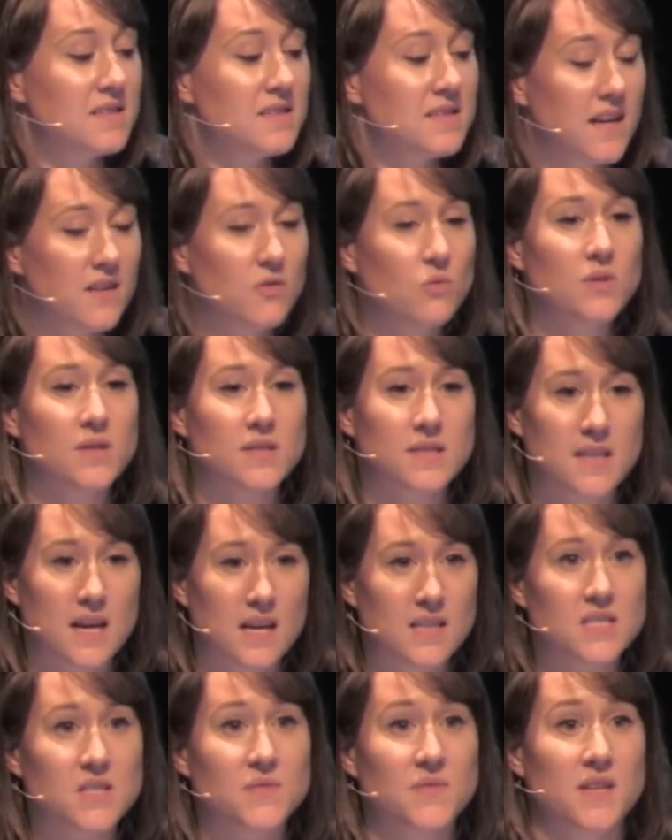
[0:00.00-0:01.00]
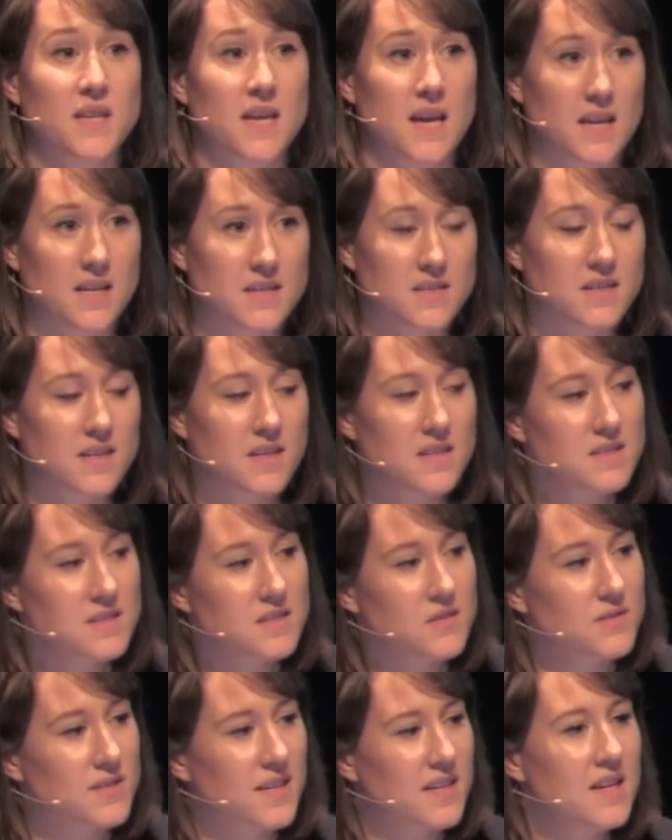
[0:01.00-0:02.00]
set all the standards for the internet,
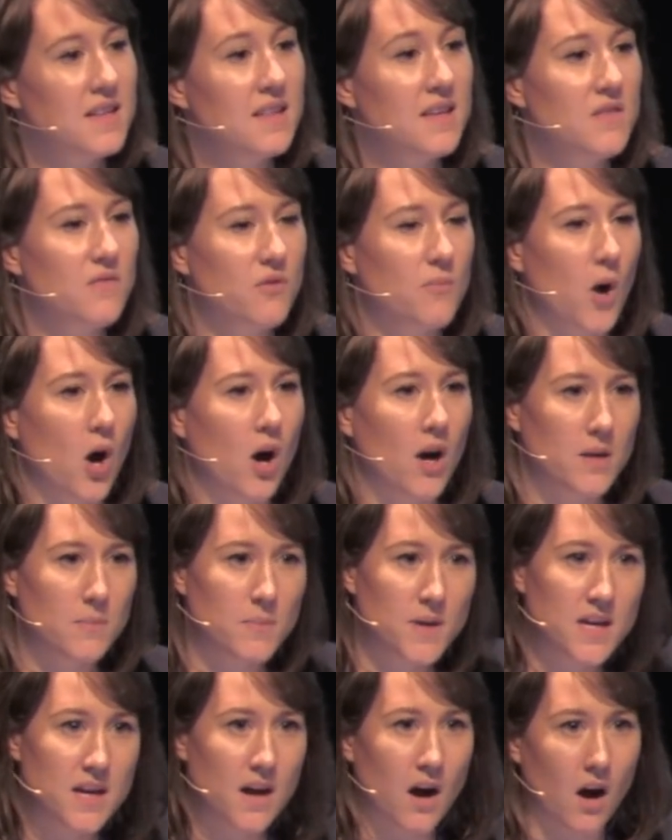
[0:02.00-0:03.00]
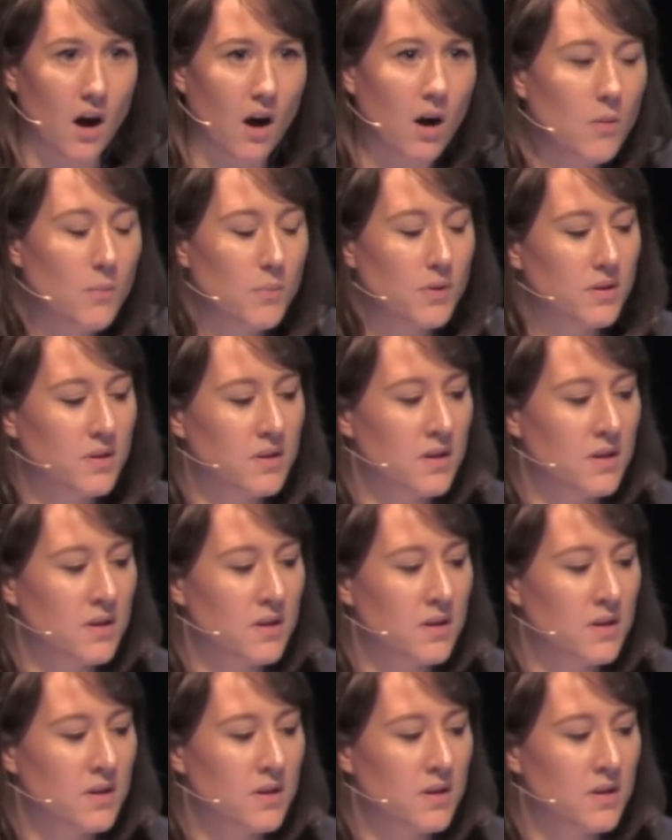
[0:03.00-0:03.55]
so it's anything from IP up.